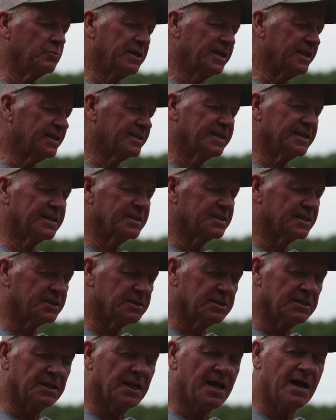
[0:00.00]
many things
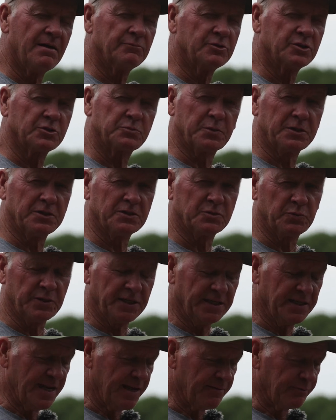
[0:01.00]
that couldn't happen just because we
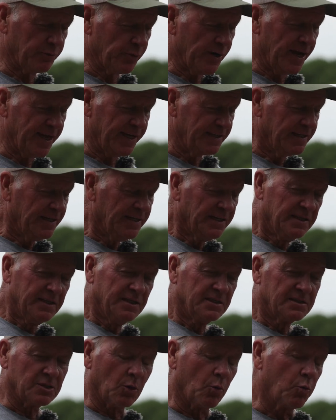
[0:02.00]
didn't have the rain.
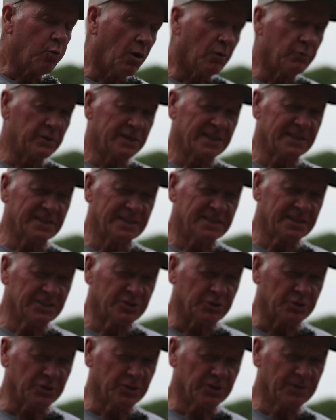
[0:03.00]
So what we did
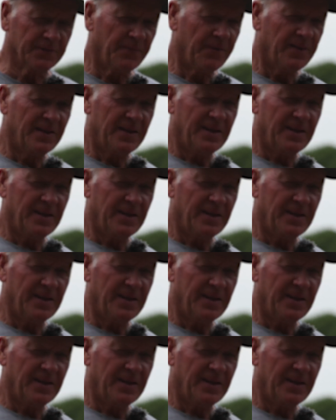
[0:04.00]
this year